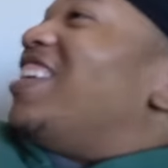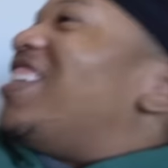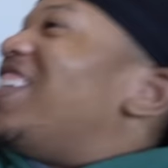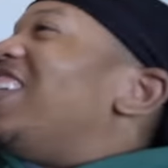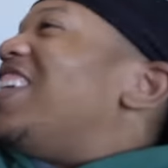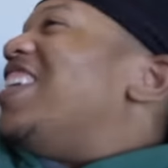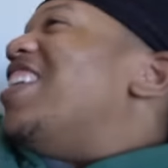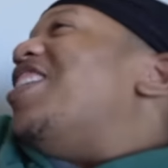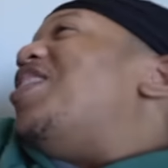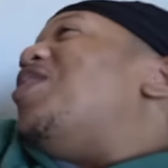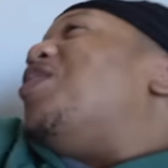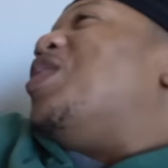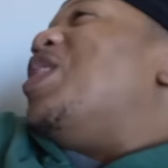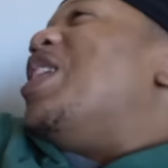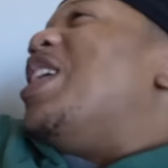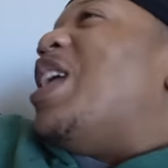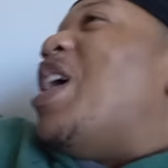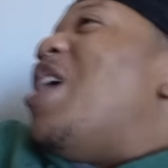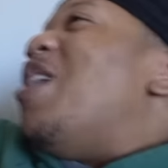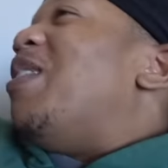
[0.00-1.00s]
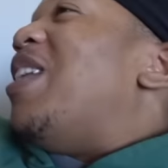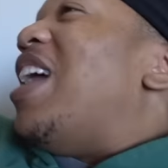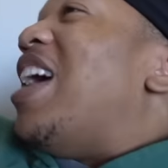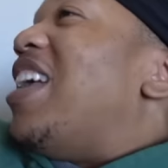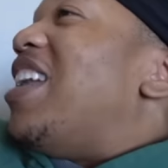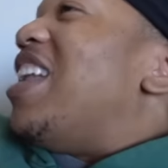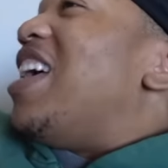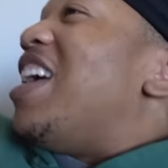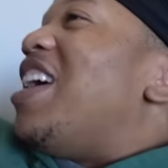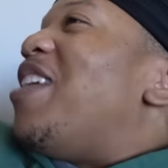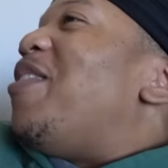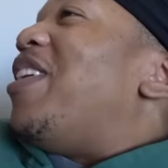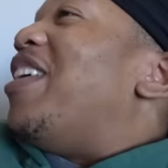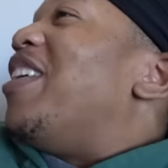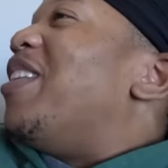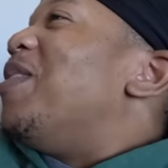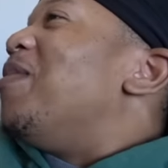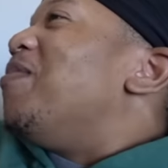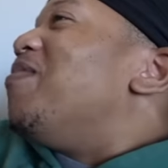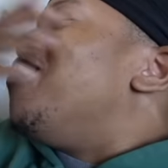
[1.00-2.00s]
She get swinging on like, damn,
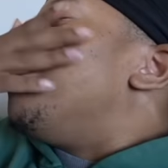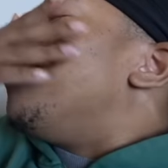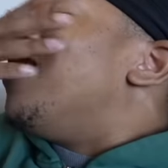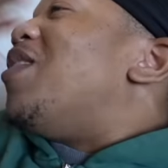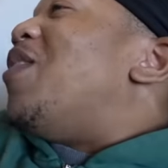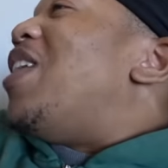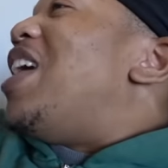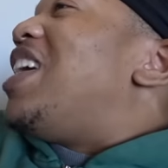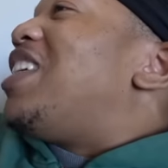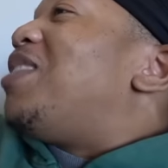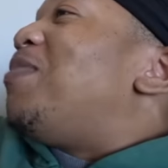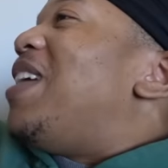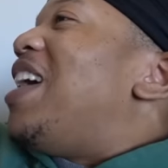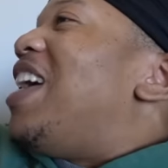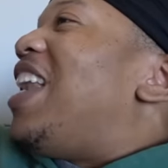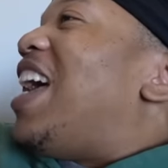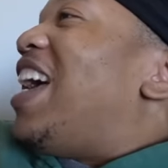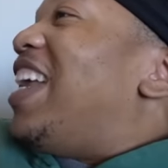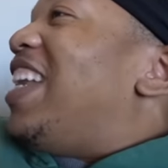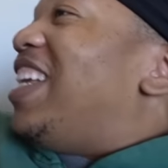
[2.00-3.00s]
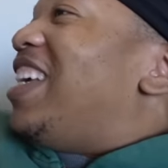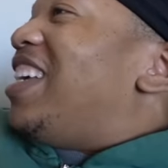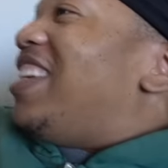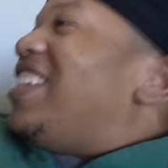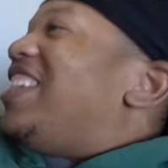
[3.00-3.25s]
why, why I smell like this?